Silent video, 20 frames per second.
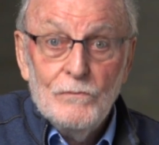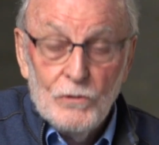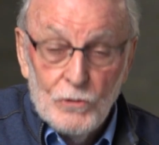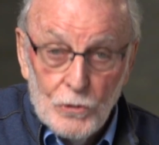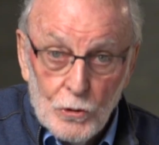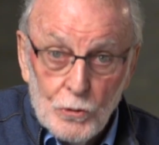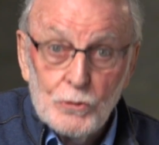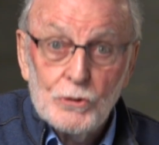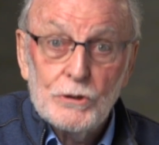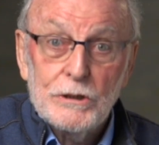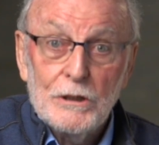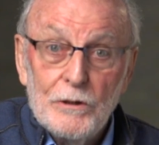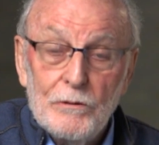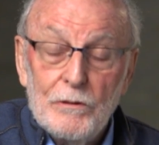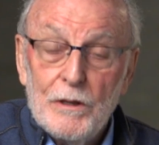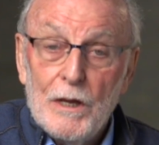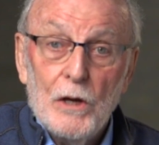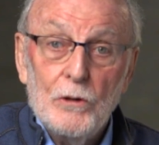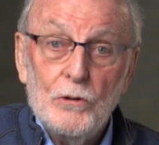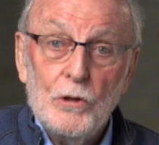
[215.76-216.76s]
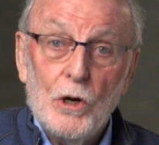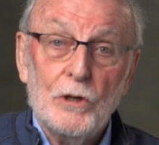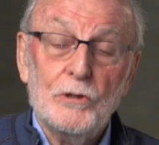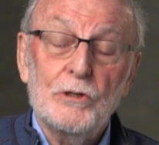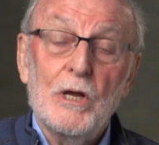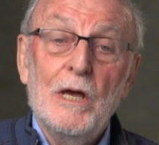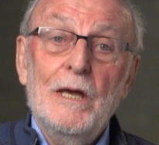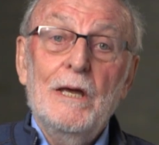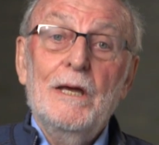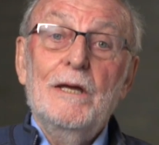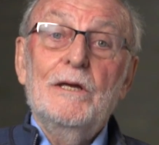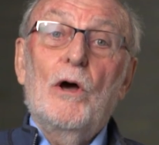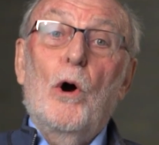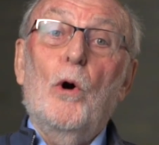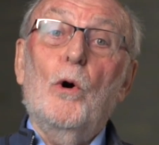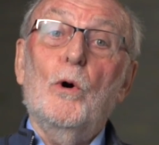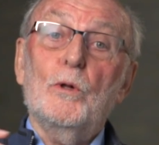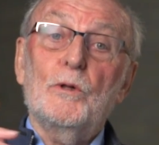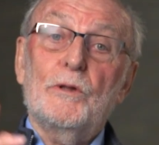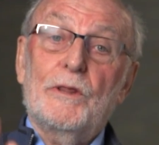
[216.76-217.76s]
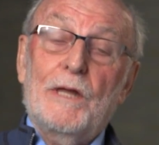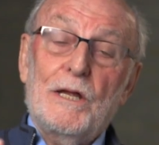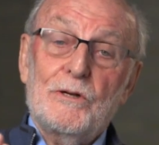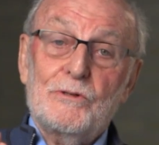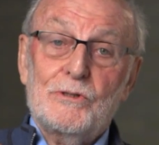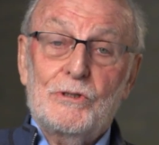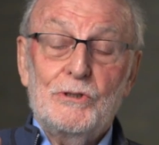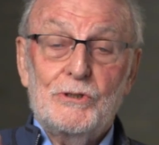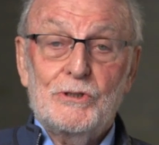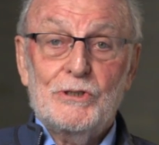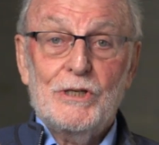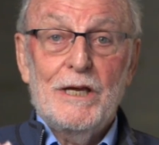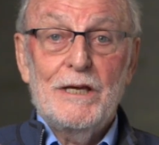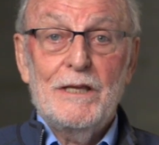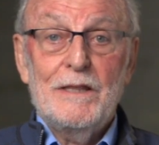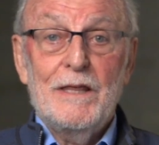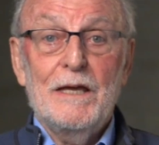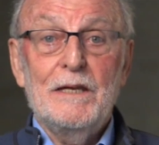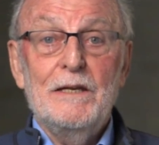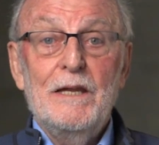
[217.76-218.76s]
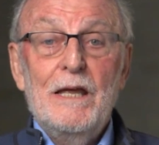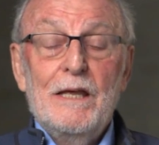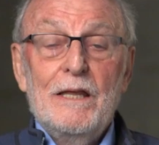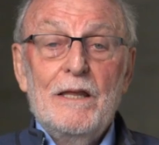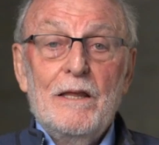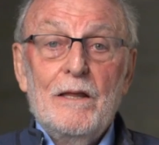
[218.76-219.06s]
Usually they are not. All that to say then,